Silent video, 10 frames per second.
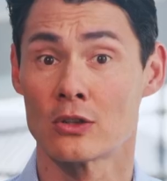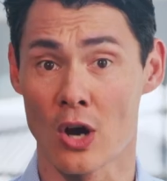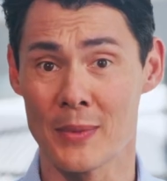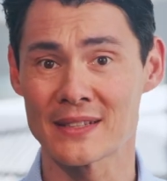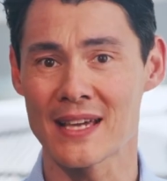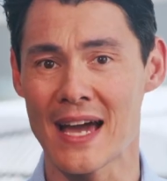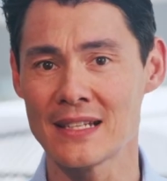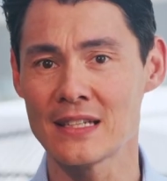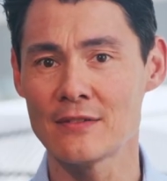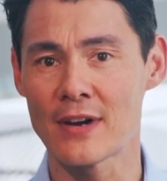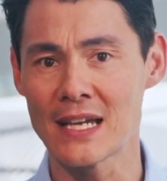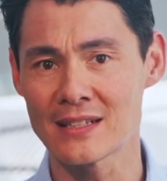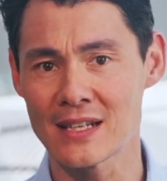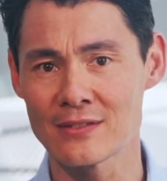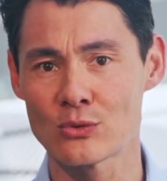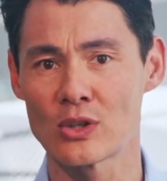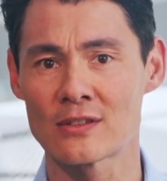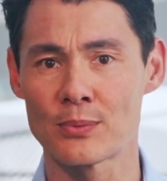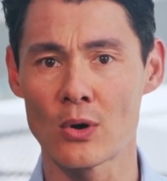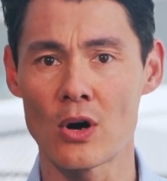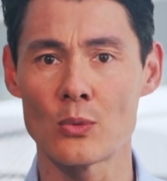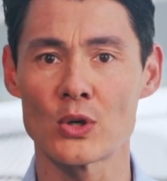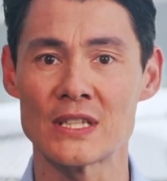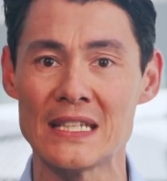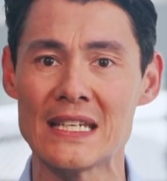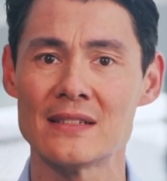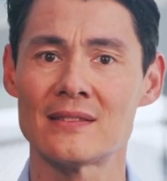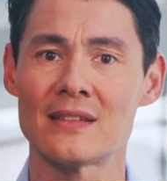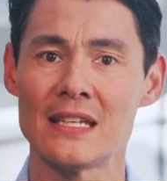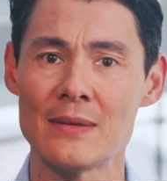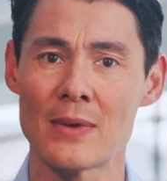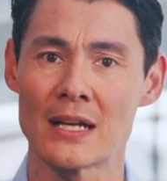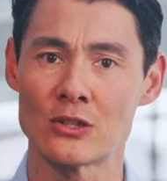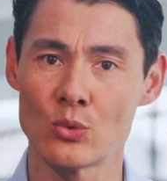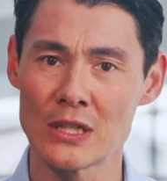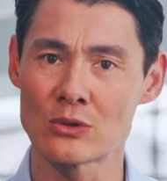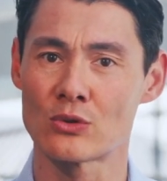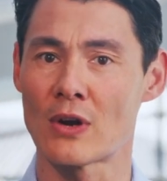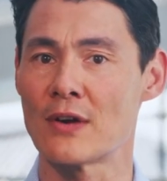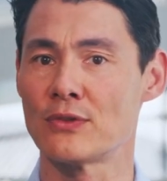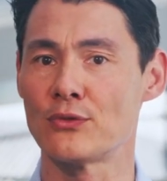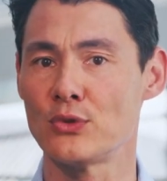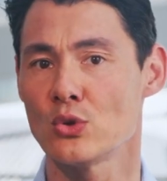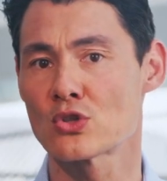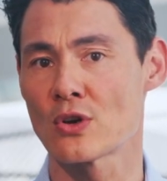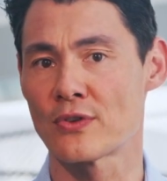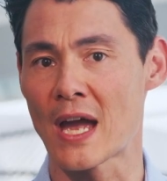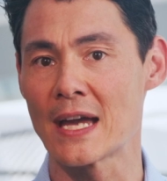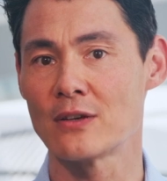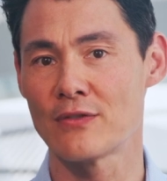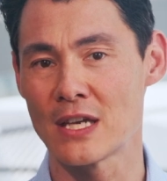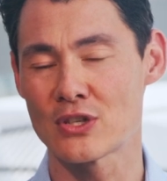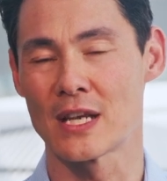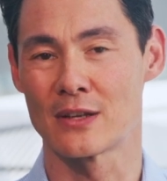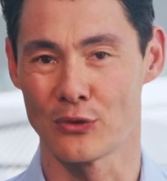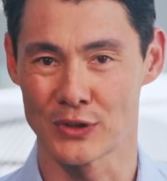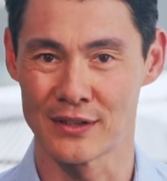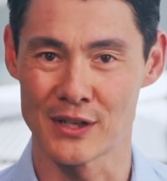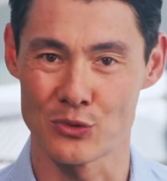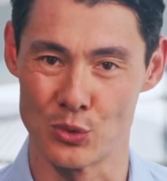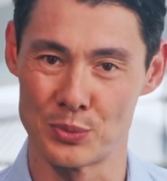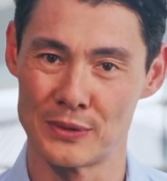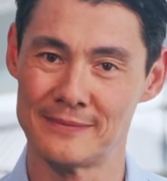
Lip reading: Thomas kindly invited us to explore what he and his team are doing to drive the future of AI innovation at Lufthansa Group.